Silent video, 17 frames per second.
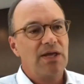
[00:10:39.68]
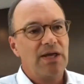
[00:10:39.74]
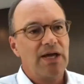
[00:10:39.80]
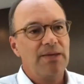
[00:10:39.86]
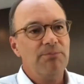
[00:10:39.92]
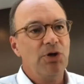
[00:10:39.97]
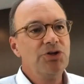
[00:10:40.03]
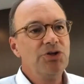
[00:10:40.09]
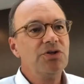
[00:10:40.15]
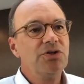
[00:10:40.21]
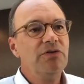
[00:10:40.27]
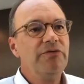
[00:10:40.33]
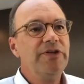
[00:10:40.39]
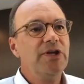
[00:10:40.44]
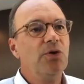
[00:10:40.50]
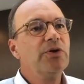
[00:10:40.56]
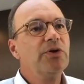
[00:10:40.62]
mentioned
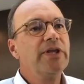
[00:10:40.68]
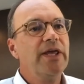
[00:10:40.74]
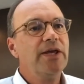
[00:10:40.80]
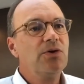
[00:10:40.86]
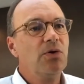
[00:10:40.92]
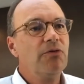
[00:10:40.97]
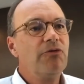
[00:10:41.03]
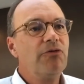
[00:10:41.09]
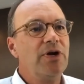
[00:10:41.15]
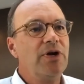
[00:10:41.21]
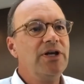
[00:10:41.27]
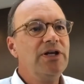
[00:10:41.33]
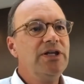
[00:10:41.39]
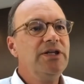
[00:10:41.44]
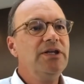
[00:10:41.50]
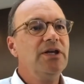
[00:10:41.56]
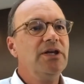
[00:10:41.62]
the
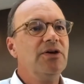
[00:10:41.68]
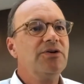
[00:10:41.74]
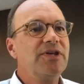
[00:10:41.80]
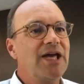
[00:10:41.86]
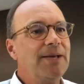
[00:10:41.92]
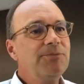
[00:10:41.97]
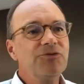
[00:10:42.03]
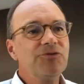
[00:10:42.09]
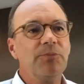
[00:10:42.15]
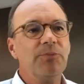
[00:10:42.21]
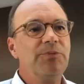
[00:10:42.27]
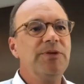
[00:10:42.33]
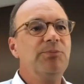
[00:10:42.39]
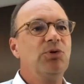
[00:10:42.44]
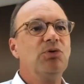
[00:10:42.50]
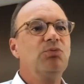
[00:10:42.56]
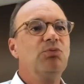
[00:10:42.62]
eco-friendly cabs for
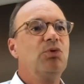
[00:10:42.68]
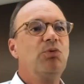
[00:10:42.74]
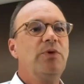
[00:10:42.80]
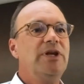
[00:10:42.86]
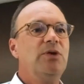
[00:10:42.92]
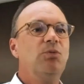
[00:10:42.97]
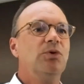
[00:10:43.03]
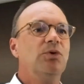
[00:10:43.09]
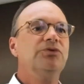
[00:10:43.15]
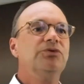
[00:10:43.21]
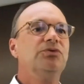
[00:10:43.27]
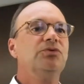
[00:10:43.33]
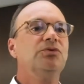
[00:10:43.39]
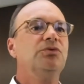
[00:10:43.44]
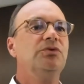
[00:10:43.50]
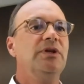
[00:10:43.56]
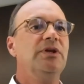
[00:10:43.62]
people who really want
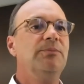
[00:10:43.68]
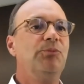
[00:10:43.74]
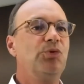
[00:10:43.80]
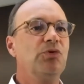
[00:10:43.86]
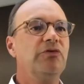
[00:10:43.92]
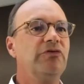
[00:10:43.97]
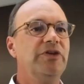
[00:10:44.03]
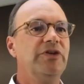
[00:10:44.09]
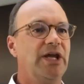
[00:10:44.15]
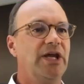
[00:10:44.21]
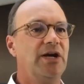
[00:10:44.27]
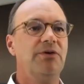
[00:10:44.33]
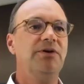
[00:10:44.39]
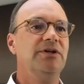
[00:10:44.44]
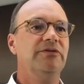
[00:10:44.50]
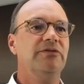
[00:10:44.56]
to improve the air